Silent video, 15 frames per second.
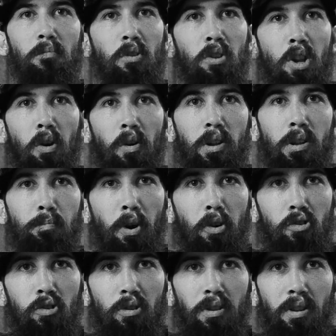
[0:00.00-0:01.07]
know
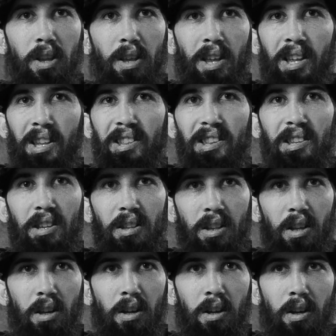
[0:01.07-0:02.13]
exposures
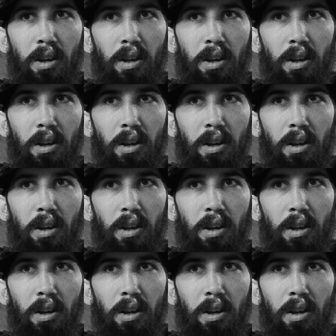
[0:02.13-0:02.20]
instantly.